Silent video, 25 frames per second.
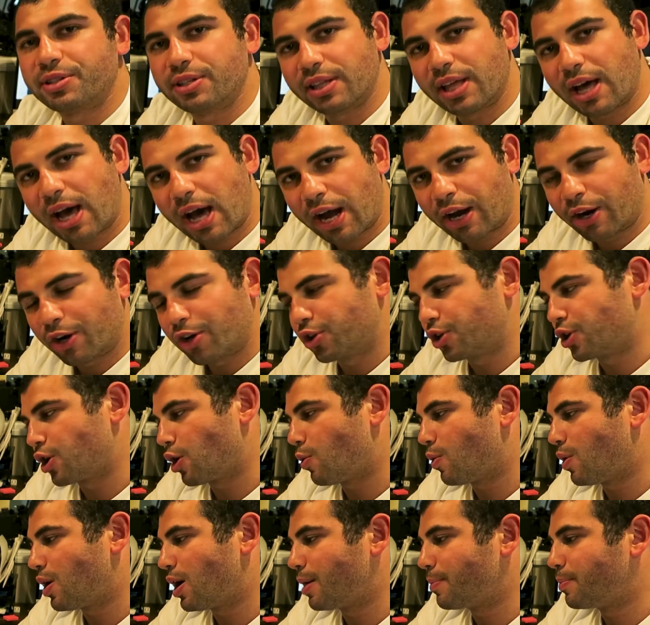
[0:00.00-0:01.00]
And the higher you
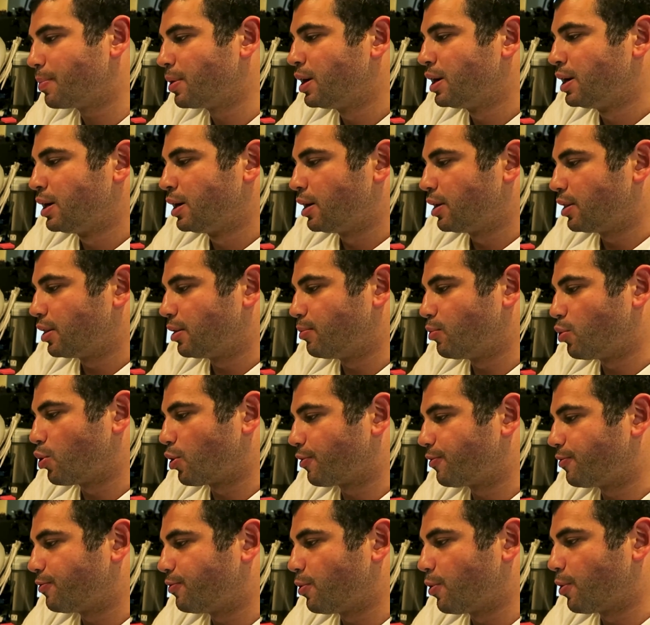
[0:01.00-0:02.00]
go up, the more
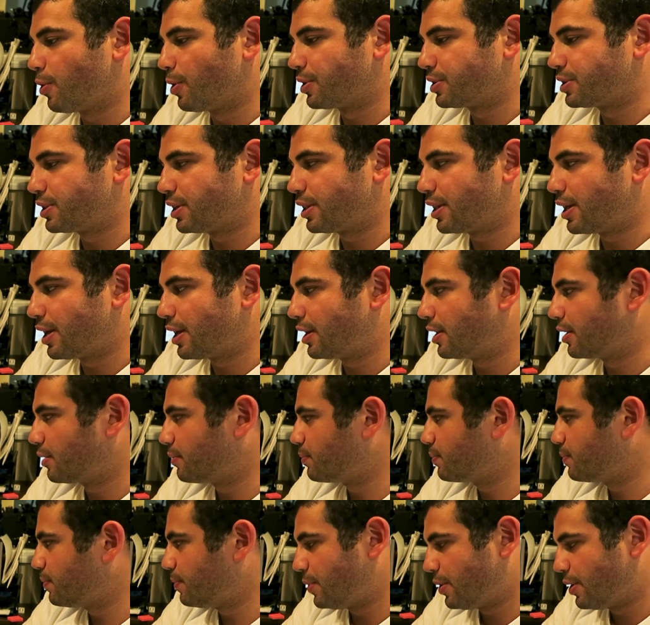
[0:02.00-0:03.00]
force, and then
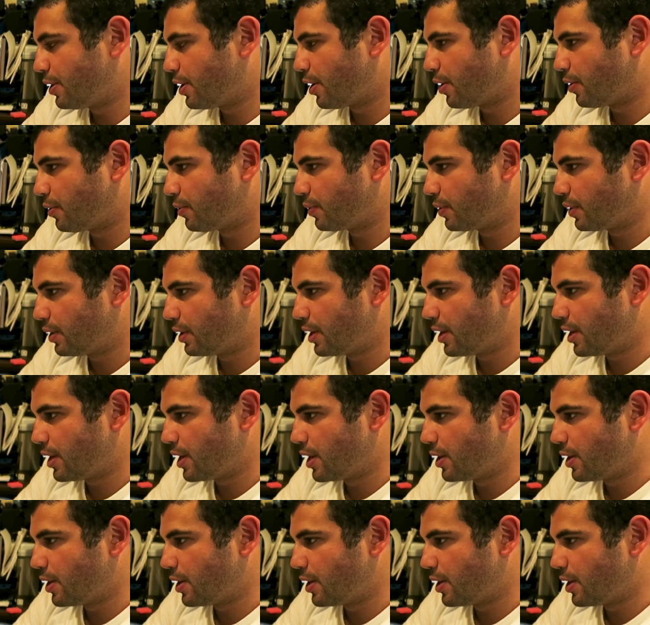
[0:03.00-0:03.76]
it, you know, it,